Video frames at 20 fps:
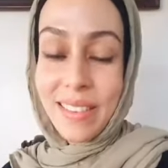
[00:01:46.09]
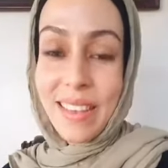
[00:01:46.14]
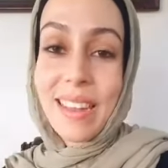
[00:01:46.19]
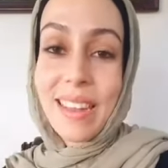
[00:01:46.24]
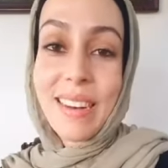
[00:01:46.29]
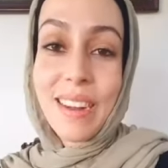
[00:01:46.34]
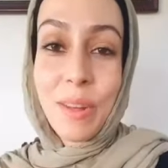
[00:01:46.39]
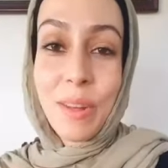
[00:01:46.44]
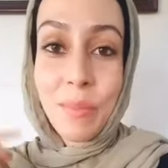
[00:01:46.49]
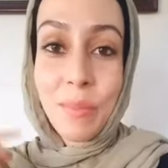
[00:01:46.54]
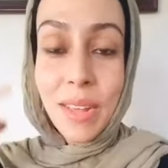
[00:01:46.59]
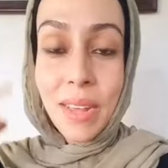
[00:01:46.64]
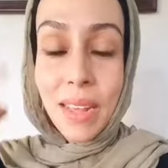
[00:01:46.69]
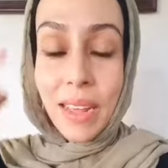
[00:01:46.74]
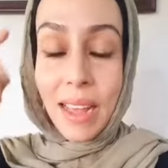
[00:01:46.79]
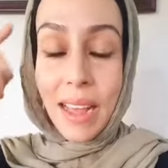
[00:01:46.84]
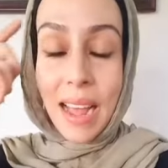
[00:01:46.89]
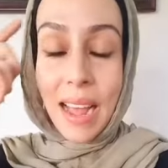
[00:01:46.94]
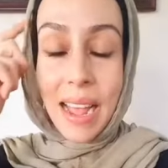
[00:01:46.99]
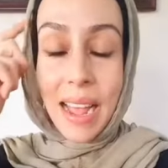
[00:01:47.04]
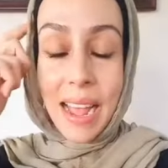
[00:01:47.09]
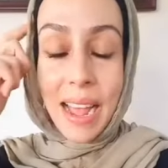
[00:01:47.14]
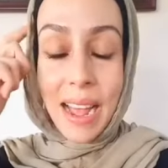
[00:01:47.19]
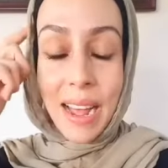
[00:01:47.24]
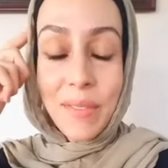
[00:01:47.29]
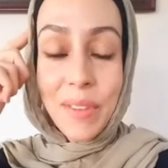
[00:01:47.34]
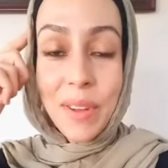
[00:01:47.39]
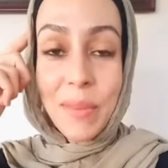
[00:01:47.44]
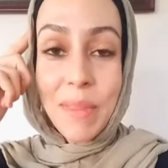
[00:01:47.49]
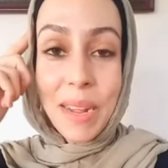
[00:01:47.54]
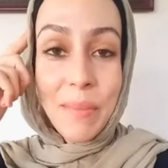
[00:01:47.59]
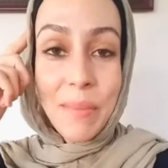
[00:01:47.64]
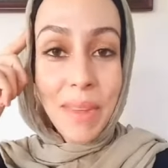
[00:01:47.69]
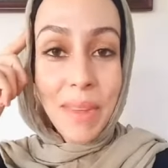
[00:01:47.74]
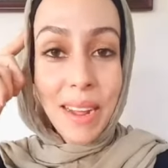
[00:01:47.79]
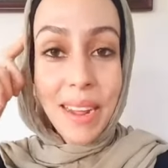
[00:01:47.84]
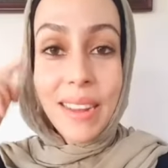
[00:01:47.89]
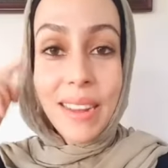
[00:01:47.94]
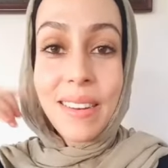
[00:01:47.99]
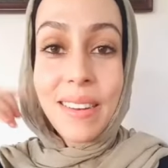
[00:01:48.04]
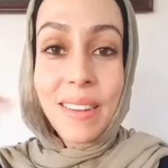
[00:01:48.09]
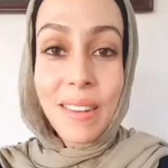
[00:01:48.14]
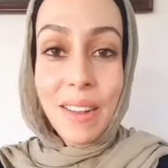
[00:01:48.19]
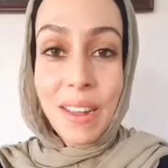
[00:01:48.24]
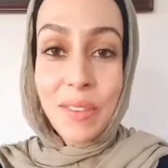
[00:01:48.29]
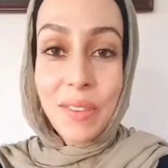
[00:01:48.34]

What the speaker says: And I have in my mind a lot